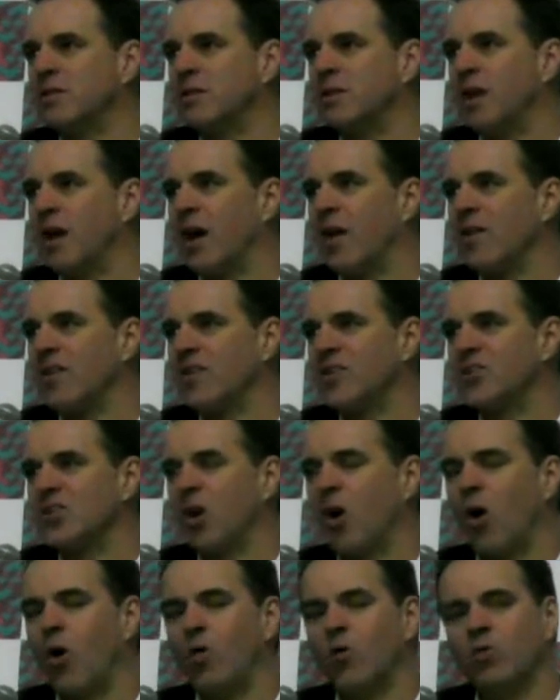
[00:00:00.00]
And there's a
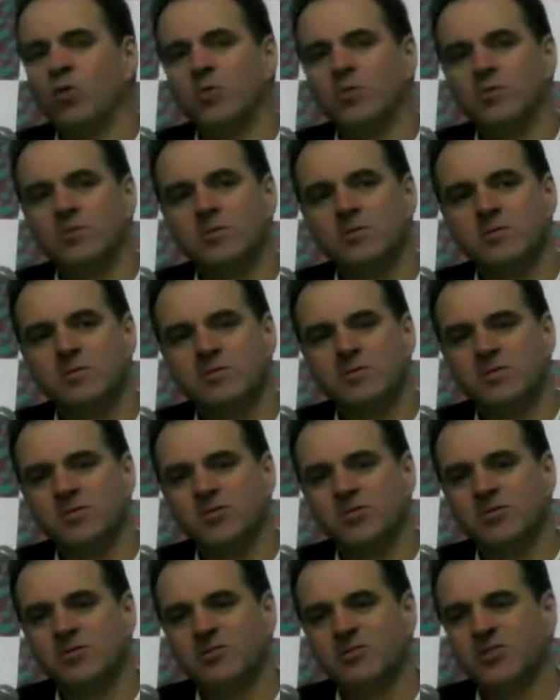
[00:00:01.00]
whole
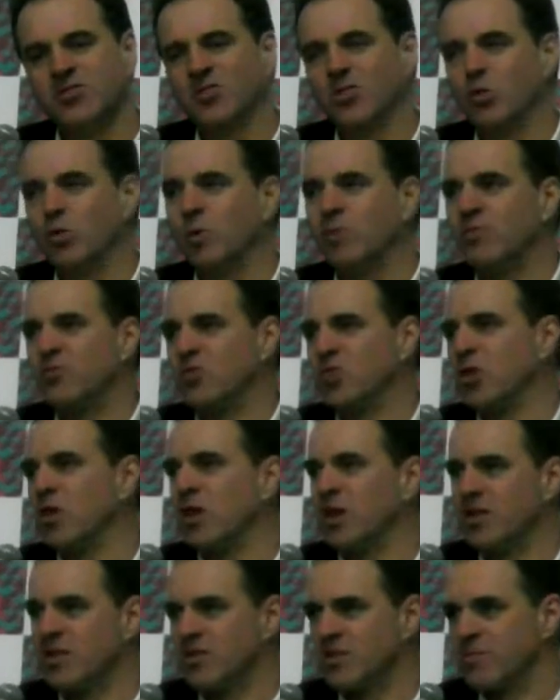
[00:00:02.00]
school of
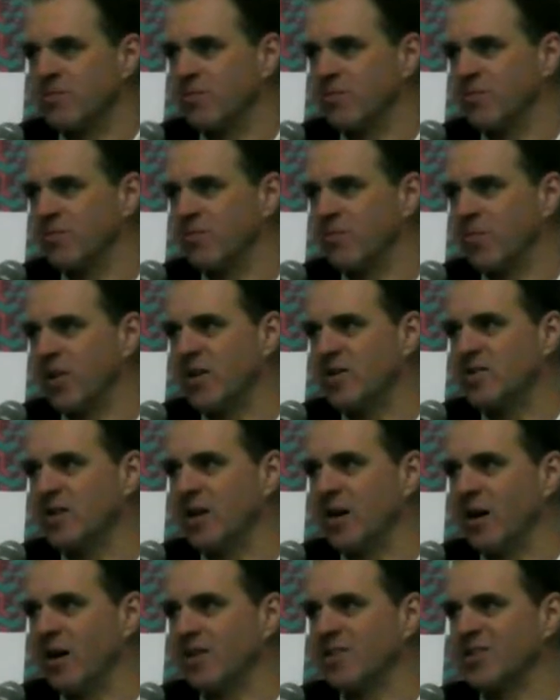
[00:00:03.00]
journalism
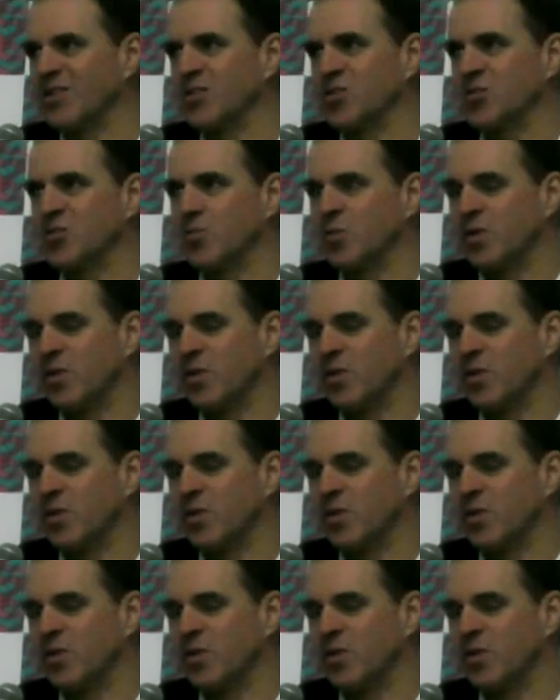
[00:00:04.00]
writing articles